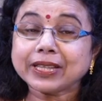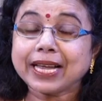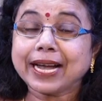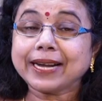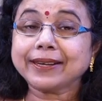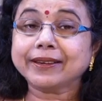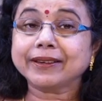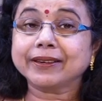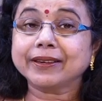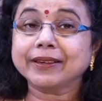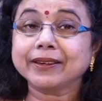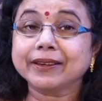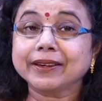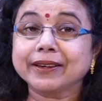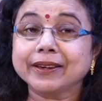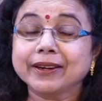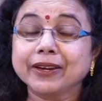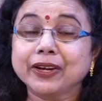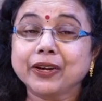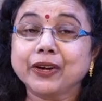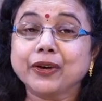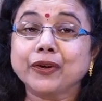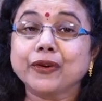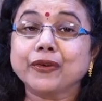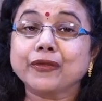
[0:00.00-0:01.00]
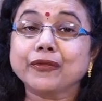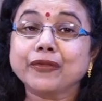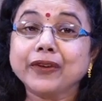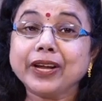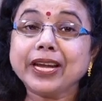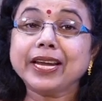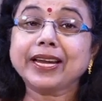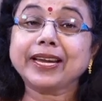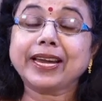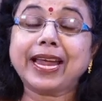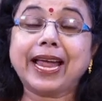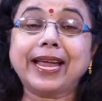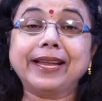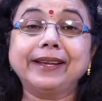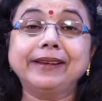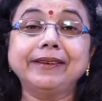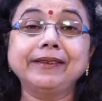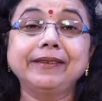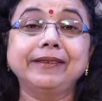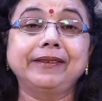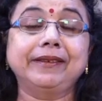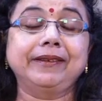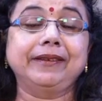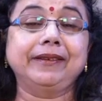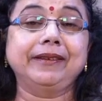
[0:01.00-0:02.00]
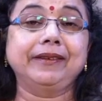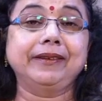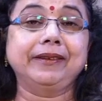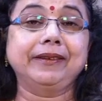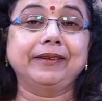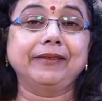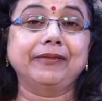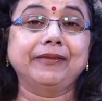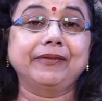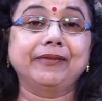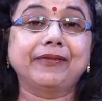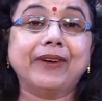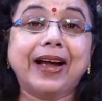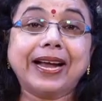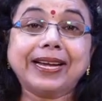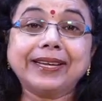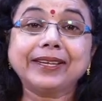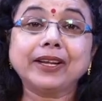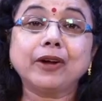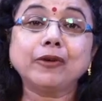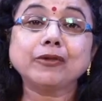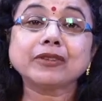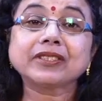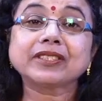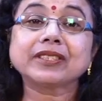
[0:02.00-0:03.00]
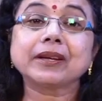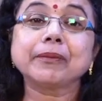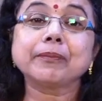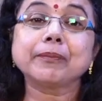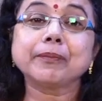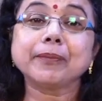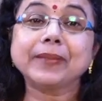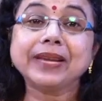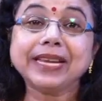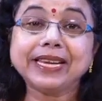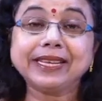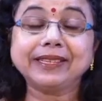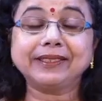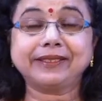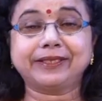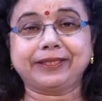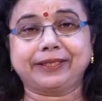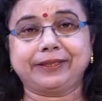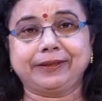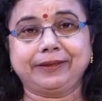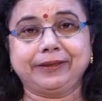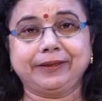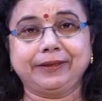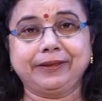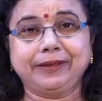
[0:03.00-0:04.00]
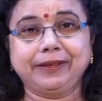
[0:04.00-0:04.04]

that we can find out some means,